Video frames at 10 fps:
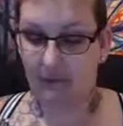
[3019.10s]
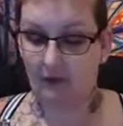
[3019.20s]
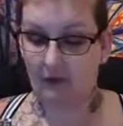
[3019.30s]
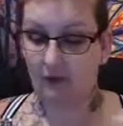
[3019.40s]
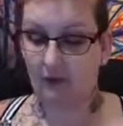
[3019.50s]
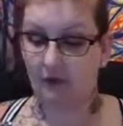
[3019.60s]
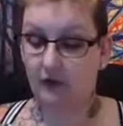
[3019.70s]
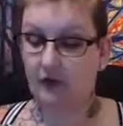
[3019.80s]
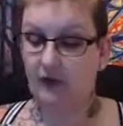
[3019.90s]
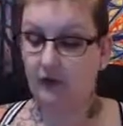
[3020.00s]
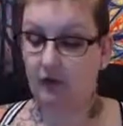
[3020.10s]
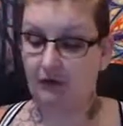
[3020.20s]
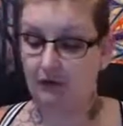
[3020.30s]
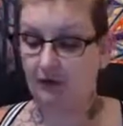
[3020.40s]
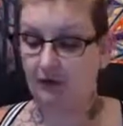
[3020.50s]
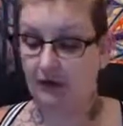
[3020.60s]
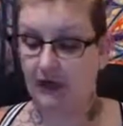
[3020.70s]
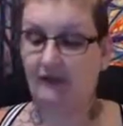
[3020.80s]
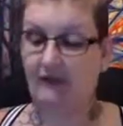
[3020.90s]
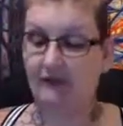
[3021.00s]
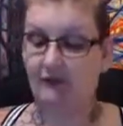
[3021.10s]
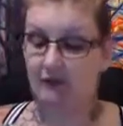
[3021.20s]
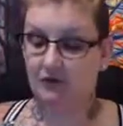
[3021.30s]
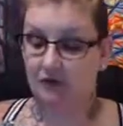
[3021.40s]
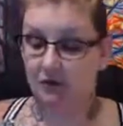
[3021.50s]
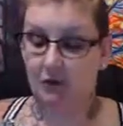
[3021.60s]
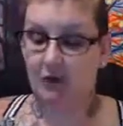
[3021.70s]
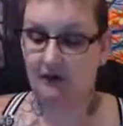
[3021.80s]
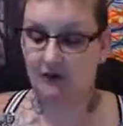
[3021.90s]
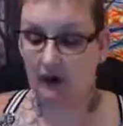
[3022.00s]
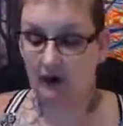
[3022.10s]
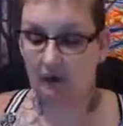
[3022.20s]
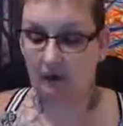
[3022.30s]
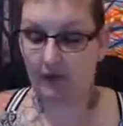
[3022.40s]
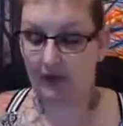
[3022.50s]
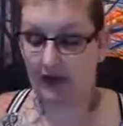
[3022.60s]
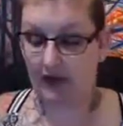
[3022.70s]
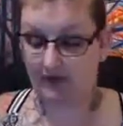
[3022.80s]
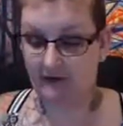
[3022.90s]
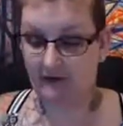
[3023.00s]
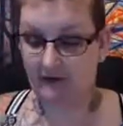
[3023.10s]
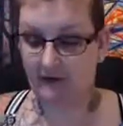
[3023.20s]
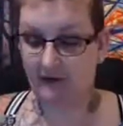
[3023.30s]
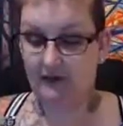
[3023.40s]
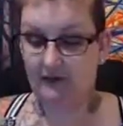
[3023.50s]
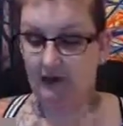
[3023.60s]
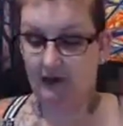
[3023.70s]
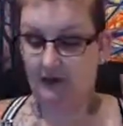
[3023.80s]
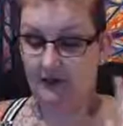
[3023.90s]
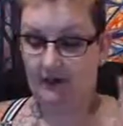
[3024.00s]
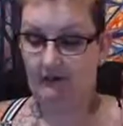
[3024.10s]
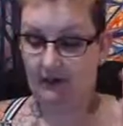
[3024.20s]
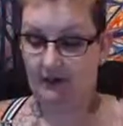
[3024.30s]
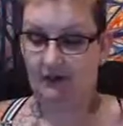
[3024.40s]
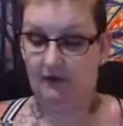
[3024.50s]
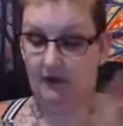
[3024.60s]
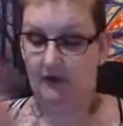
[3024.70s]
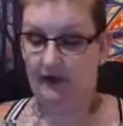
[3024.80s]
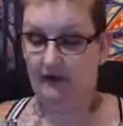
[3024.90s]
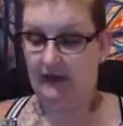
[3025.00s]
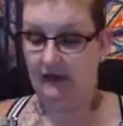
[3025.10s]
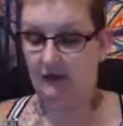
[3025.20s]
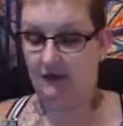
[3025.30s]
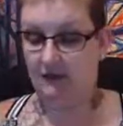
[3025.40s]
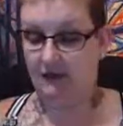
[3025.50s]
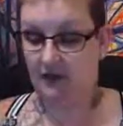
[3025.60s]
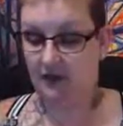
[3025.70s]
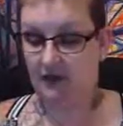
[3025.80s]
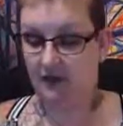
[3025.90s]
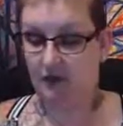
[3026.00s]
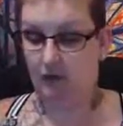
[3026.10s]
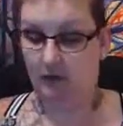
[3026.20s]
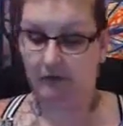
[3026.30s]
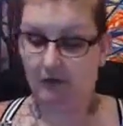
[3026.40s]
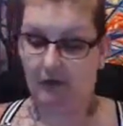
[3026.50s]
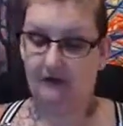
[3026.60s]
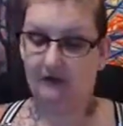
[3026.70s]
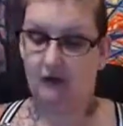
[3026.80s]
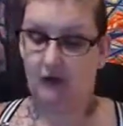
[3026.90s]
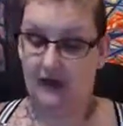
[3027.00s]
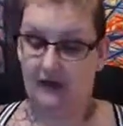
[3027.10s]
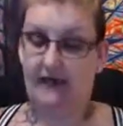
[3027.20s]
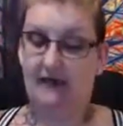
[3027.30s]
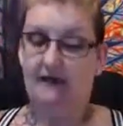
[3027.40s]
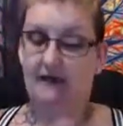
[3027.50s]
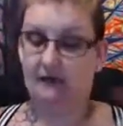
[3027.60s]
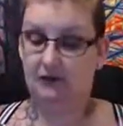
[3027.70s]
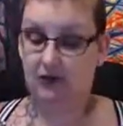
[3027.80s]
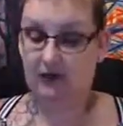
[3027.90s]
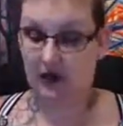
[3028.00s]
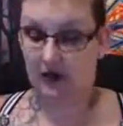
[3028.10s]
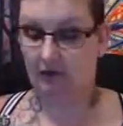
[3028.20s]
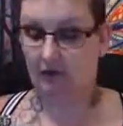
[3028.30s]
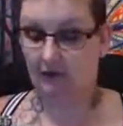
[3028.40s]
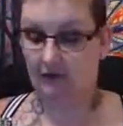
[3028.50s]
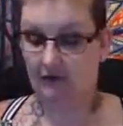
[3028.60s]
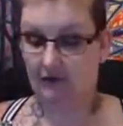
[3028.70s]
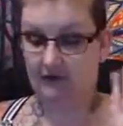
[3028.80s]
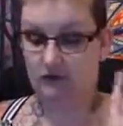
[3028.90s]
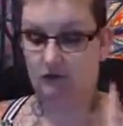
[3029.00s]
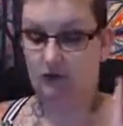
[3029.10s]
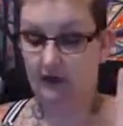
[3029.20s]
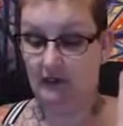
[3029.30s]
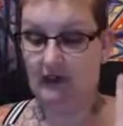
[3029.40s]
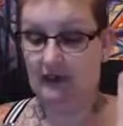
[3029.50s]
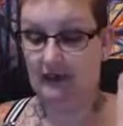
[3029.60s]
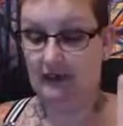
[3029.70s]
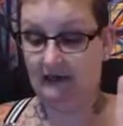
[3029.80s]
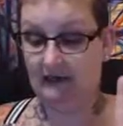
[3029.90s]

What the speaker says: But they're really showing me the light language when I want to talk about the hands. So there's something with the light language that you've been working with and writing and doing art with that is really